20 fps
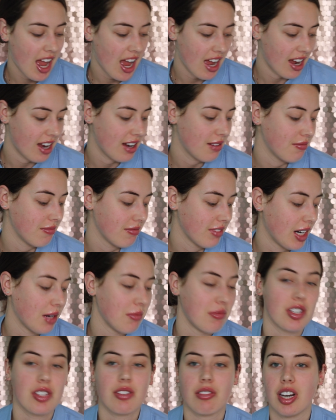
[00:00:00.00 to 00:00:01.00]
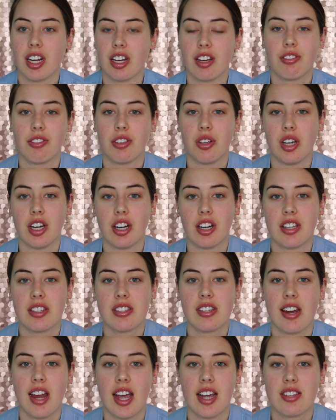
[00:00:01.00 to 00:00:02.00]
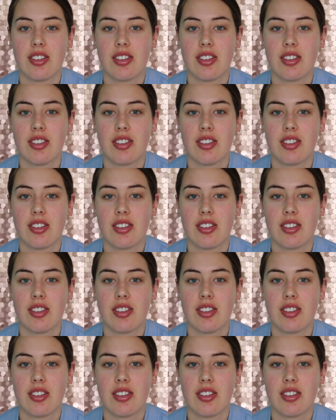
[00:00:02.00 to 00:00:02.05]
I'm just running a few errands today,